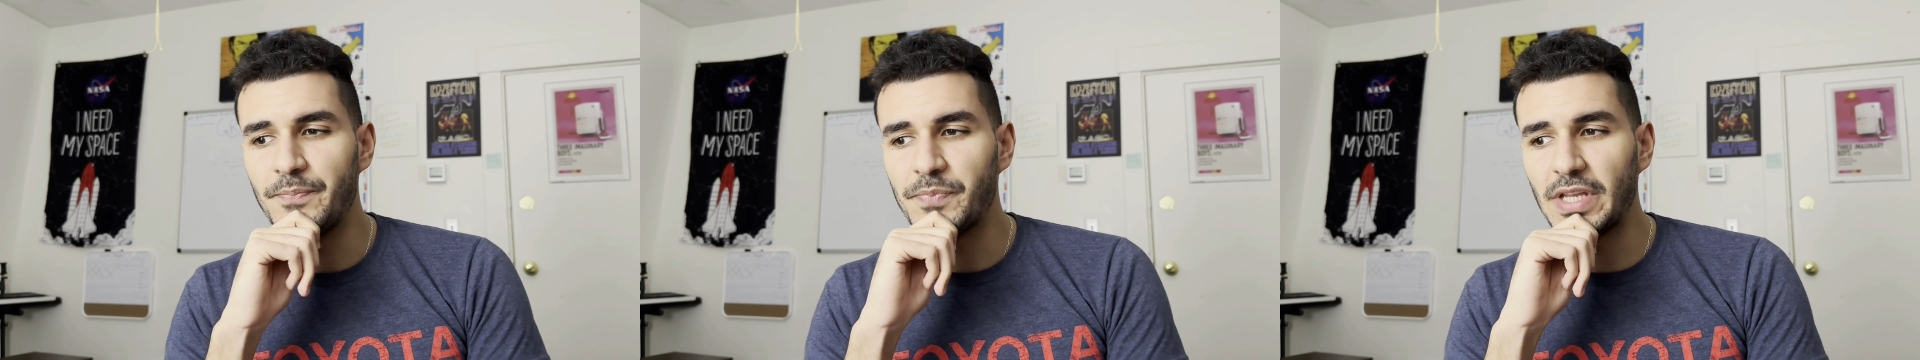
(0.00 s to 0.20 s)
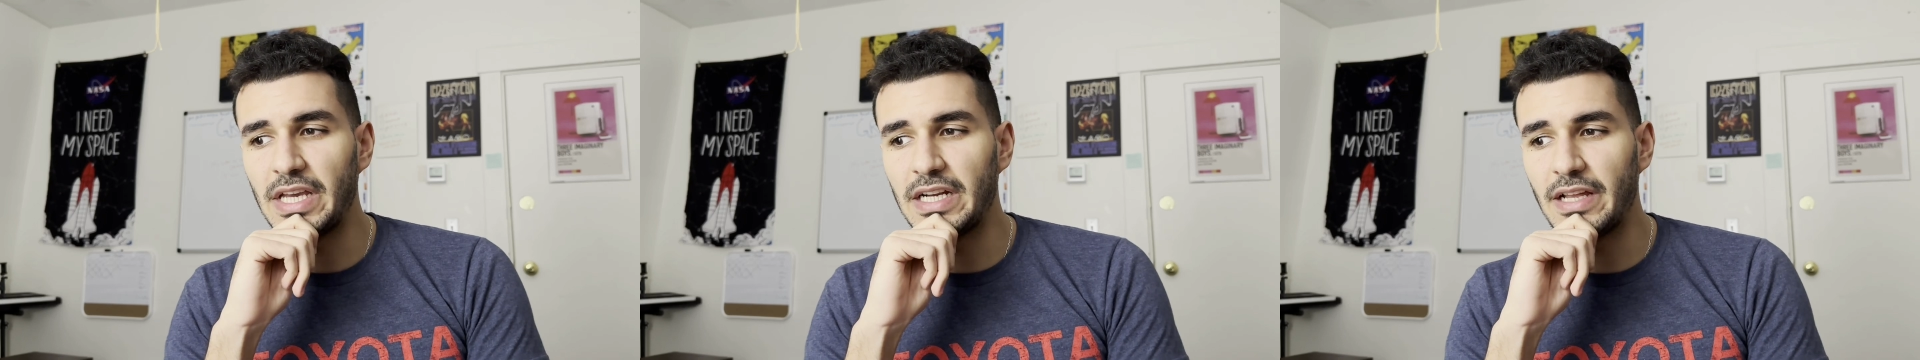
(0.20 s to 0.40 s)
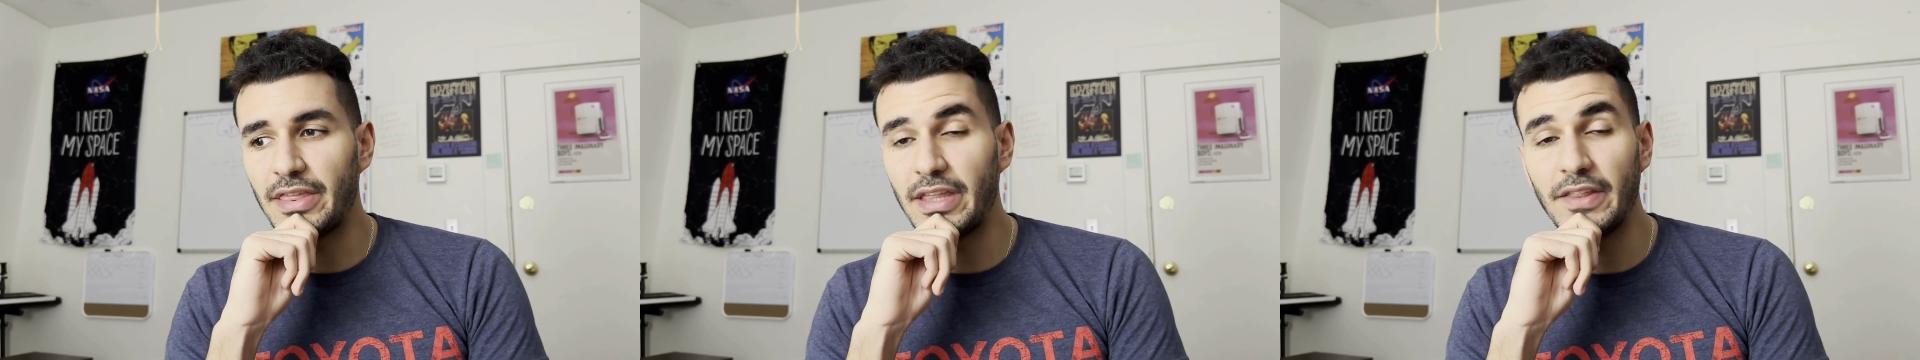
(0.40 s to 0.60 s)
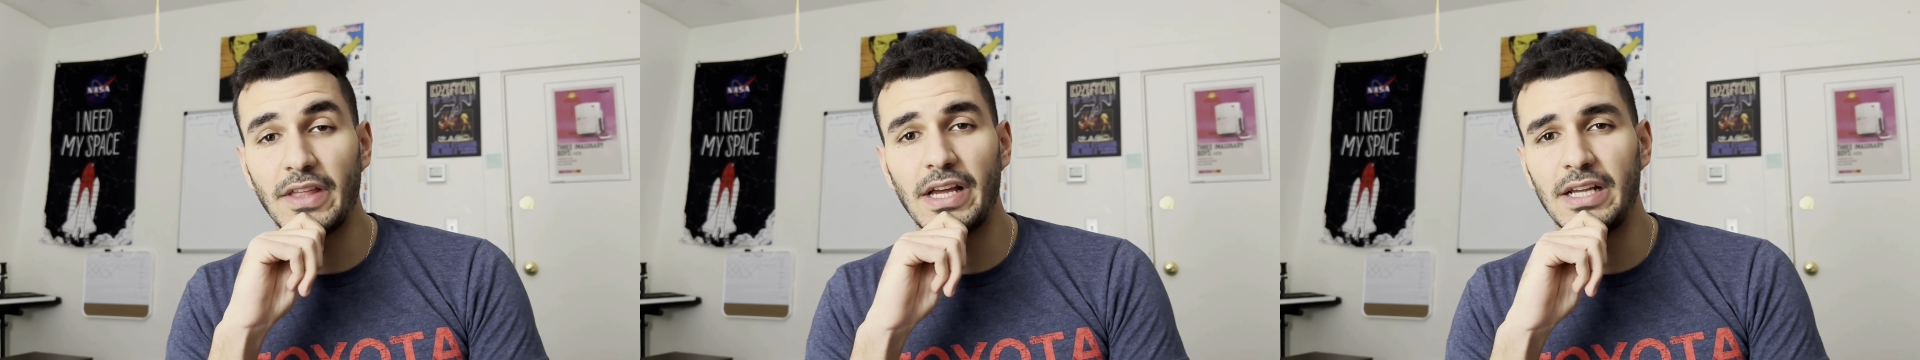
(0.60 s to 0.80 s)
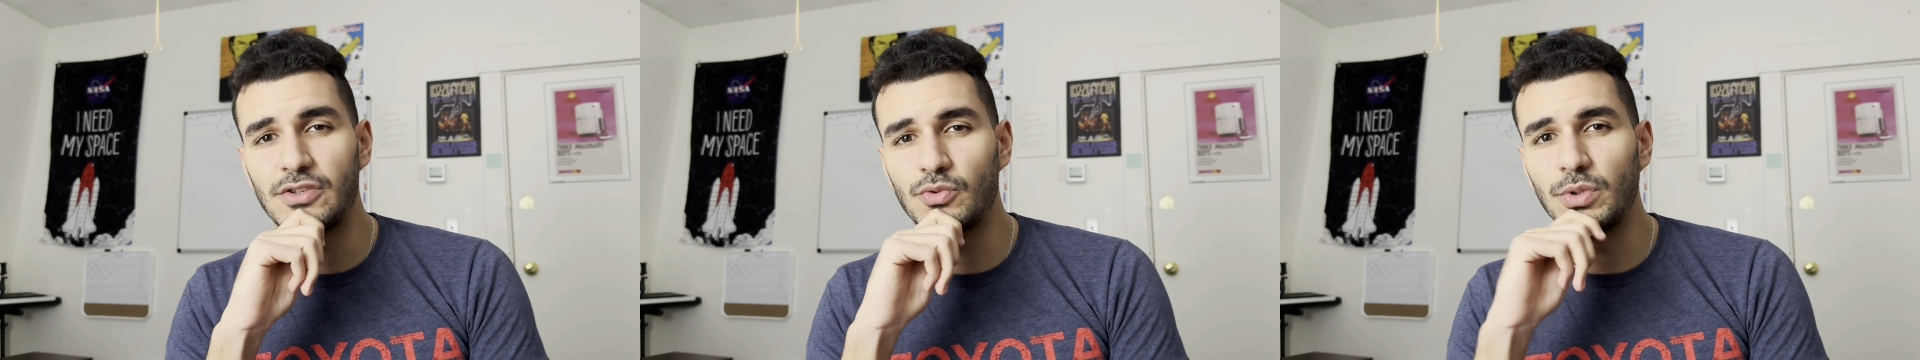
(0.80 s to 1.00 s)
And I think
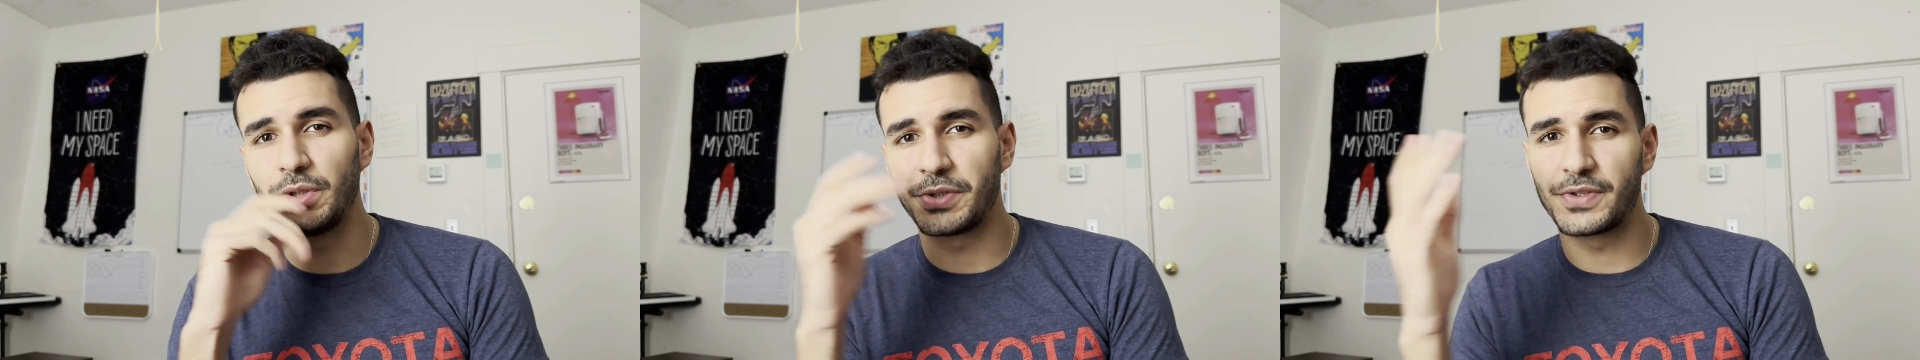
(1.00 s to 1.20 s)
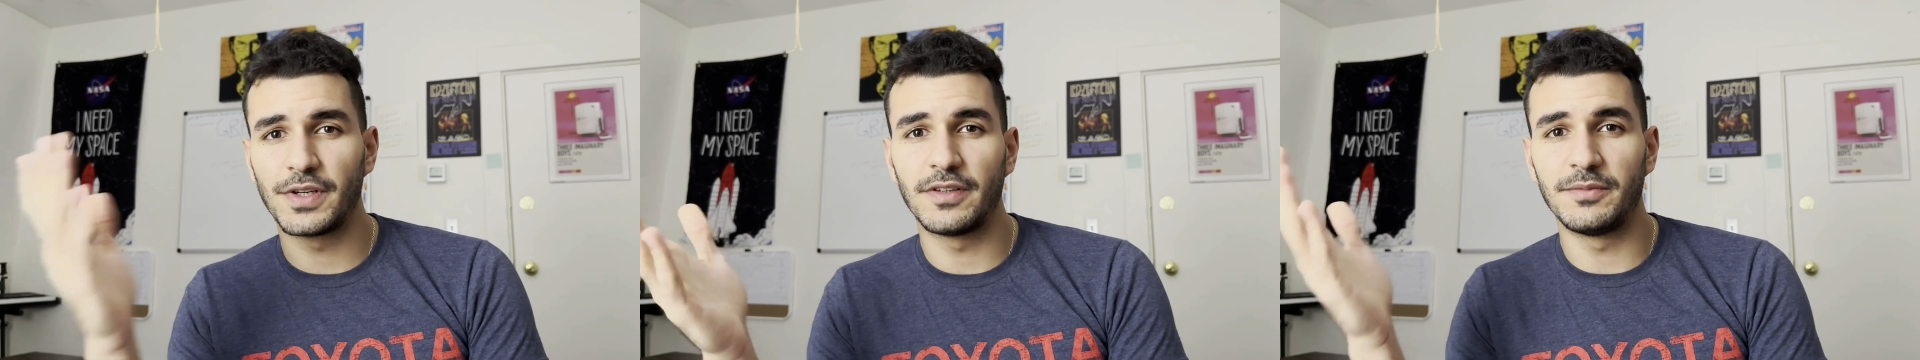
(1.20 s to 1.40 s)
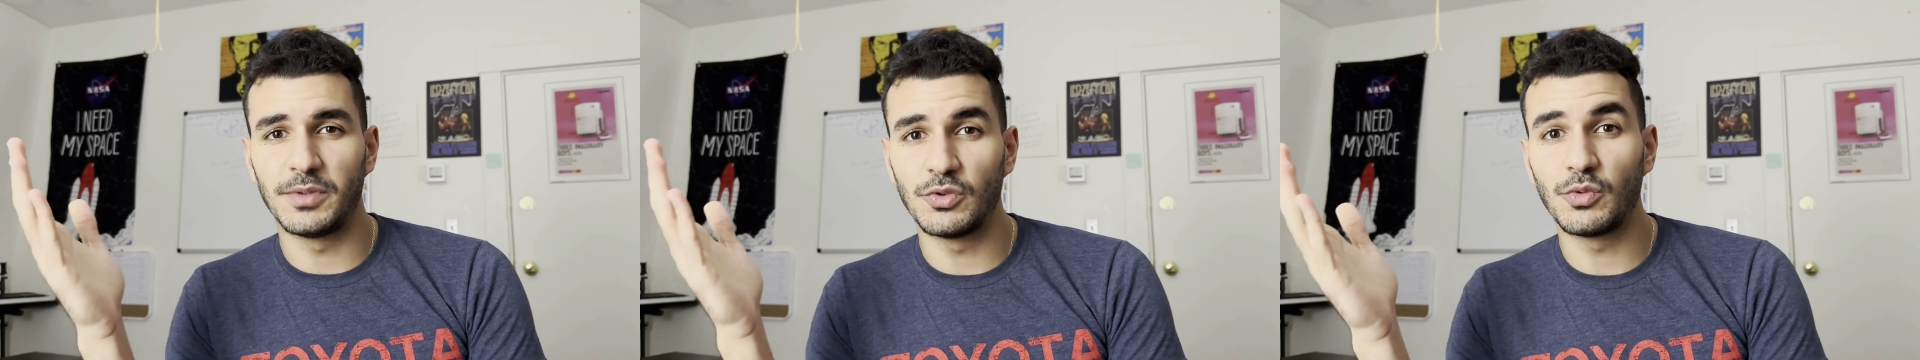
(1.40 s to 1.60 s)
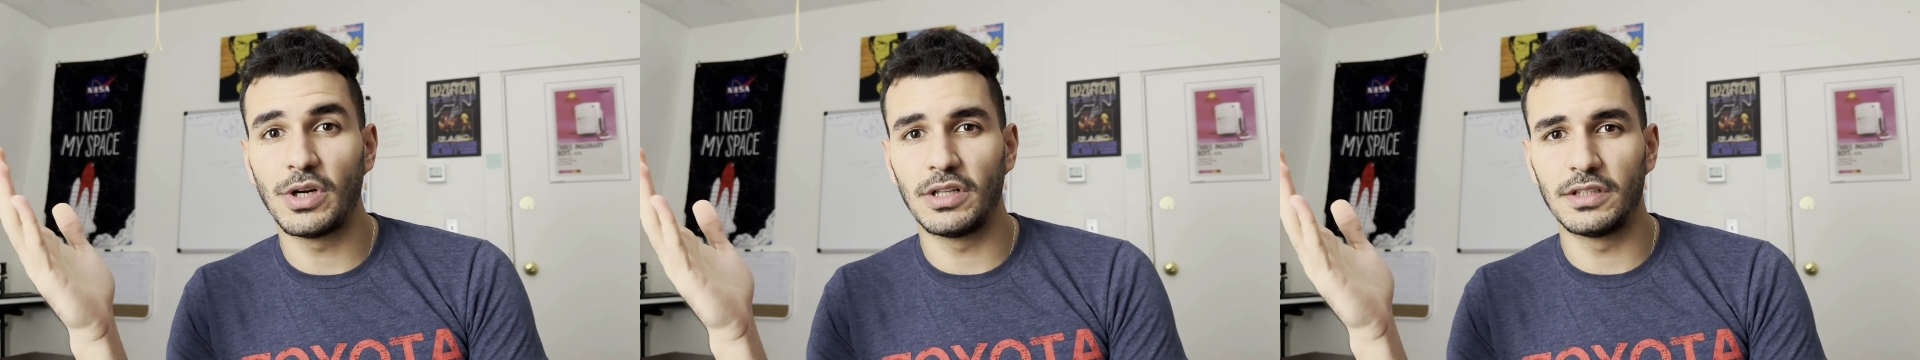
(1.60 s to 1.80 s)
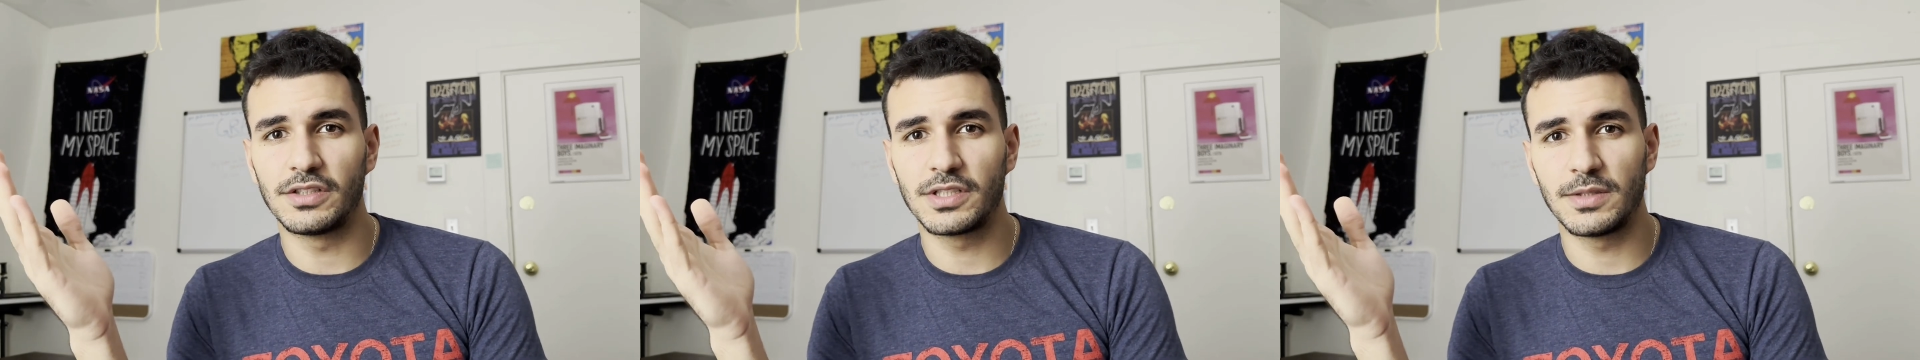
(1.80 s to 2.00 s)
that has really served me
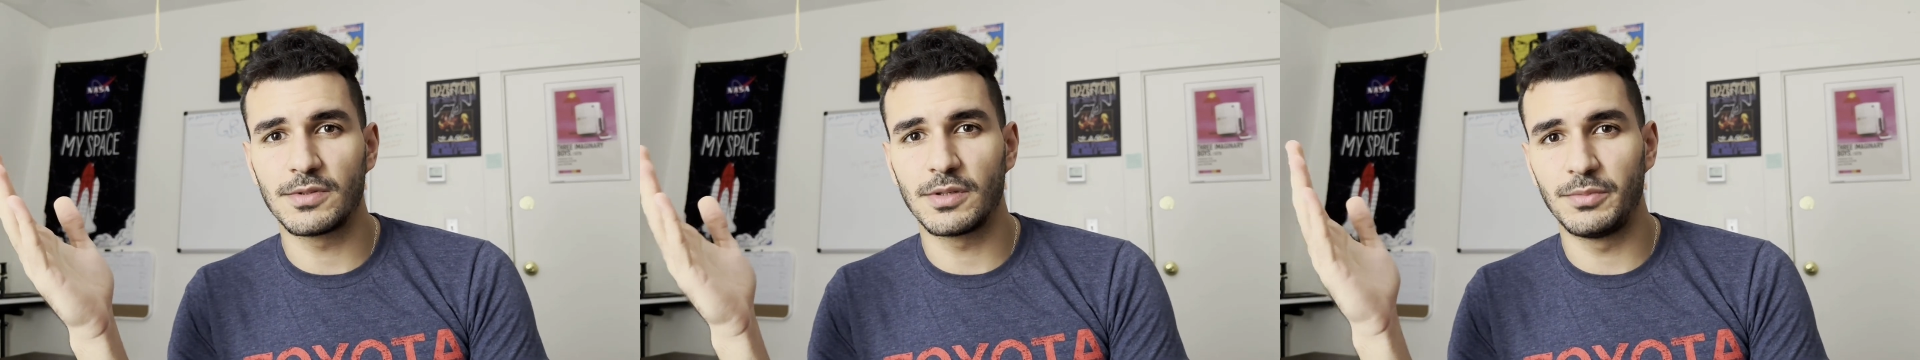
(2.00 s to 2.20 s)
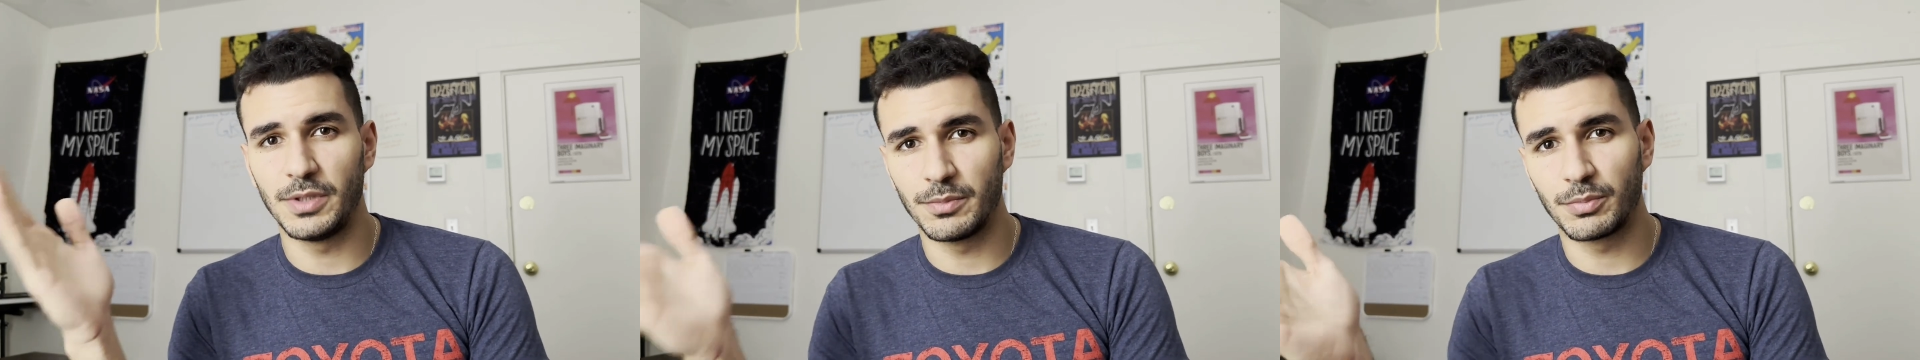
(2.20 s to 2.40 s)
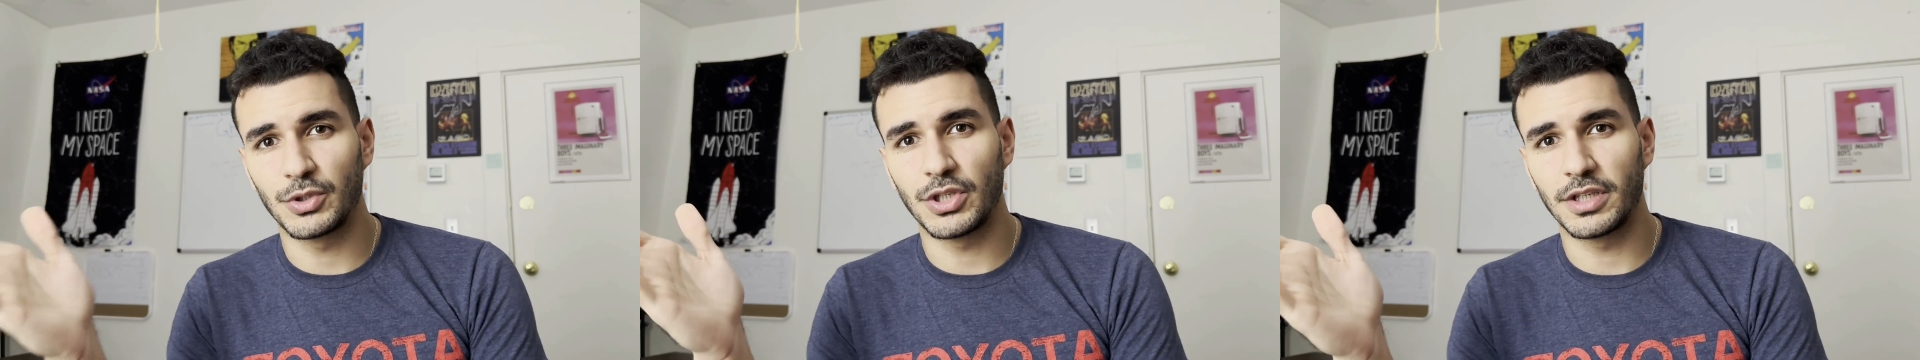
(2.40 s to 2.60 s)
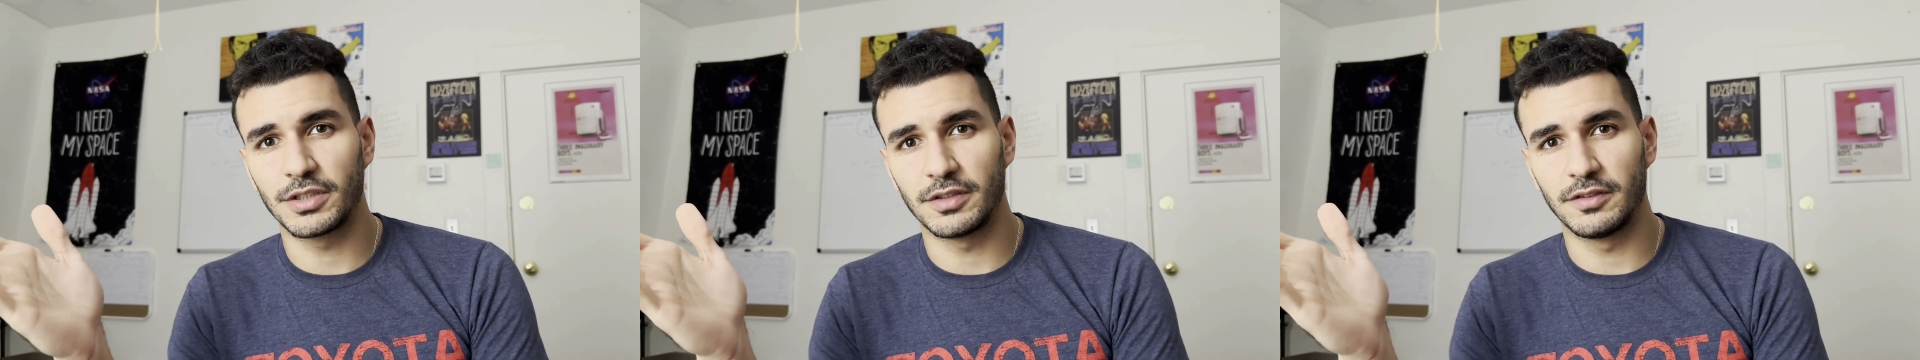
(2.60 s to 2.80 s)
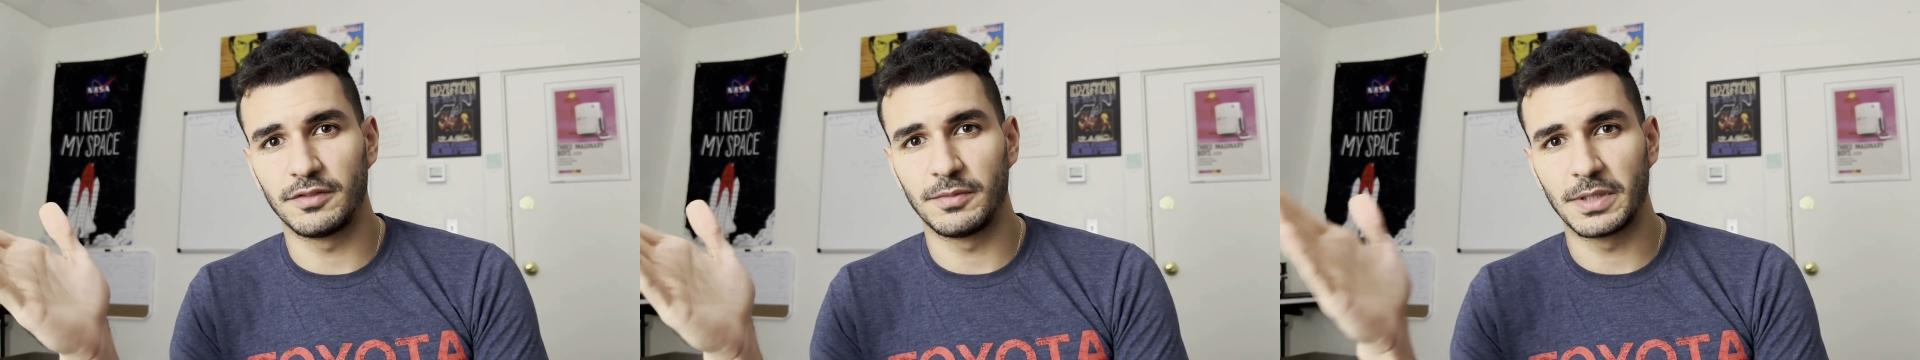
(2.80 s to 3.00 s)
well in terms of being productive,